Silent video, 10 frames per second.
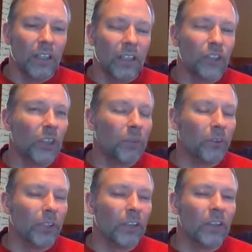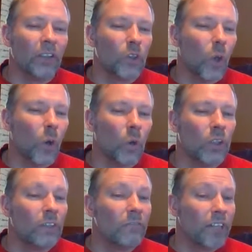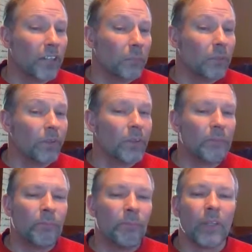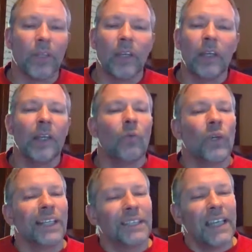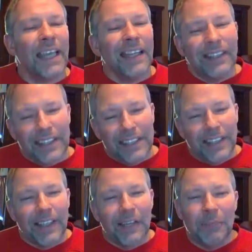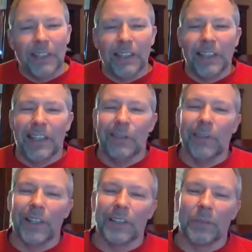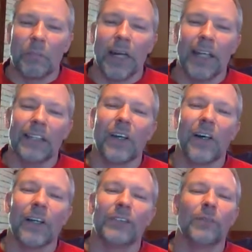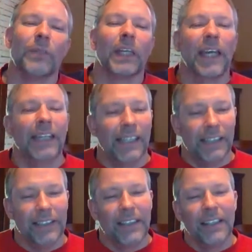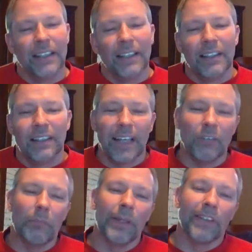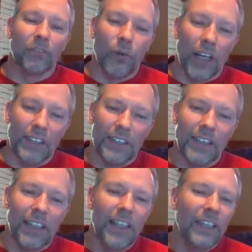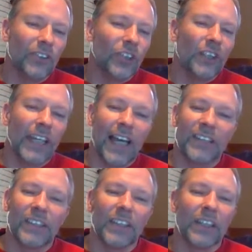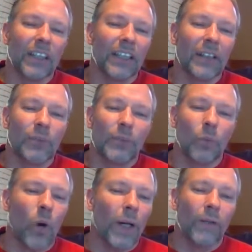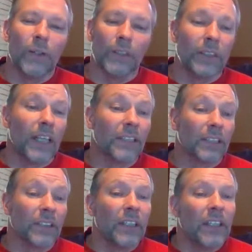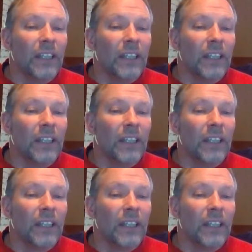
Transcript: A shimmering gold Firebird. When I say any kid, I mean a kid who doesn't mind cars from the 80s that have a bit of rust and chug gasoline like it was water in the desert.